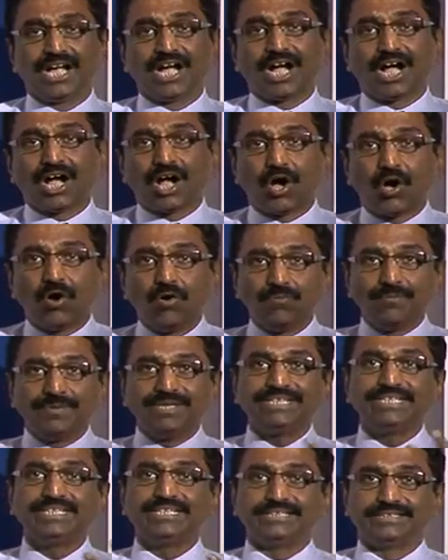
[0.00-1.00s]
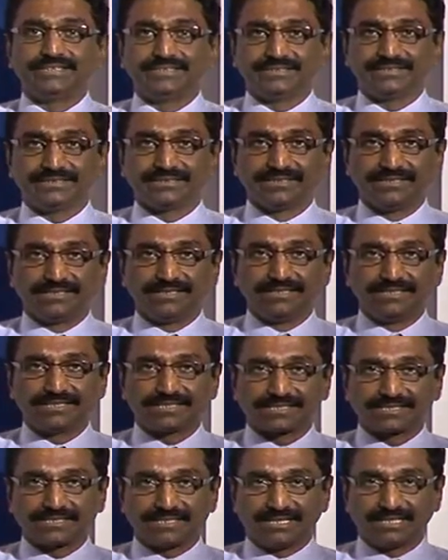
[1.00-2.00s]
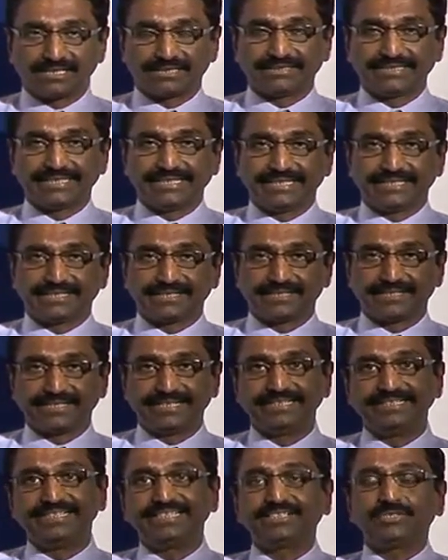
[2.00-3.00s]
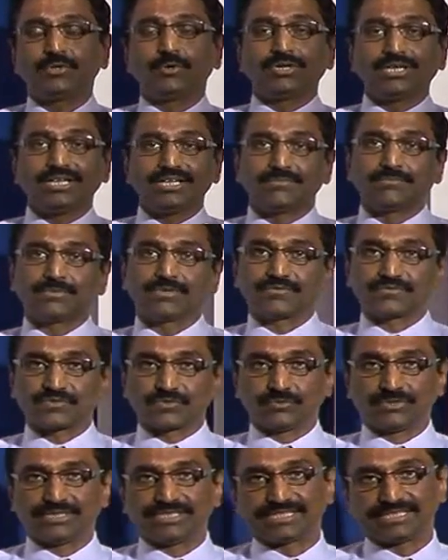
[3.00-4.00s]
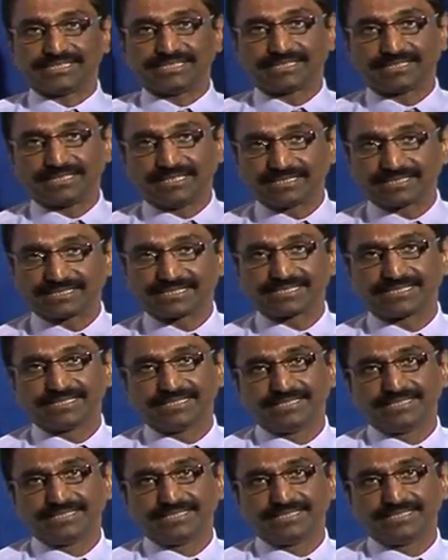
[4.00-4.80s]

how many girls are there in the total number of students in the class.